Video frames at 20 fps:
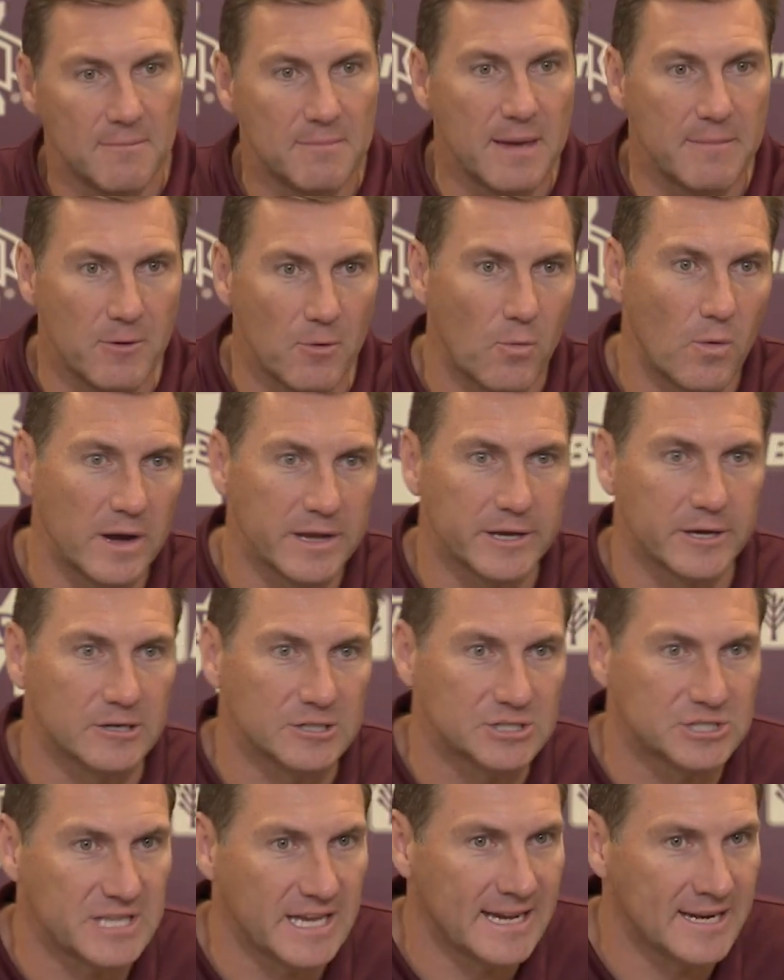maybe what
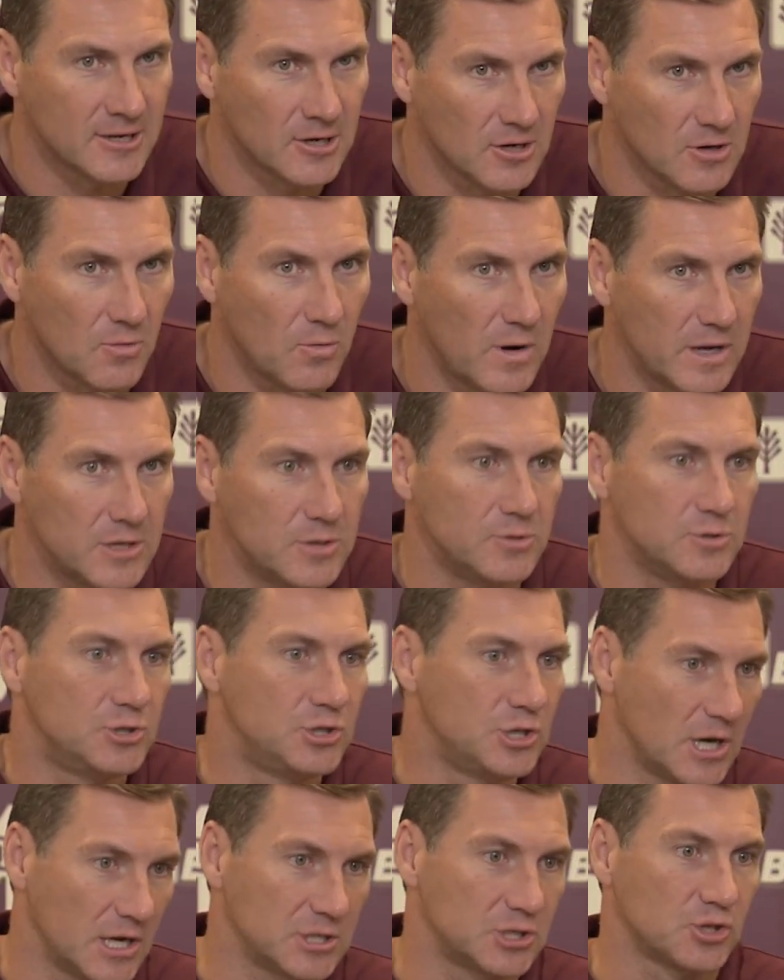your standard or what you
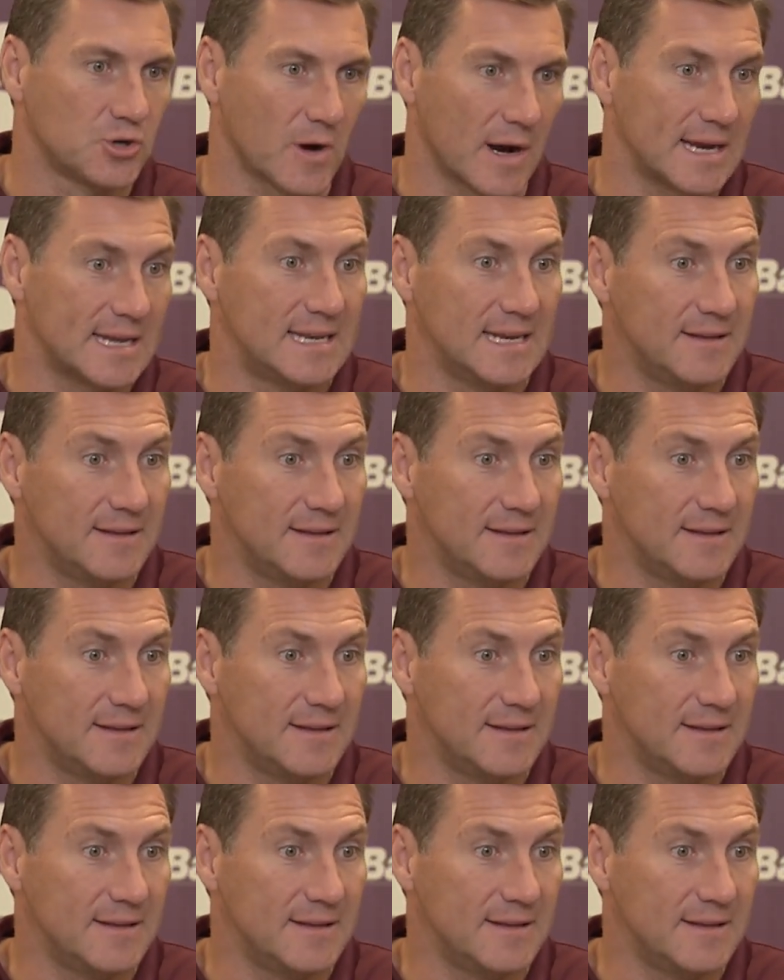judge great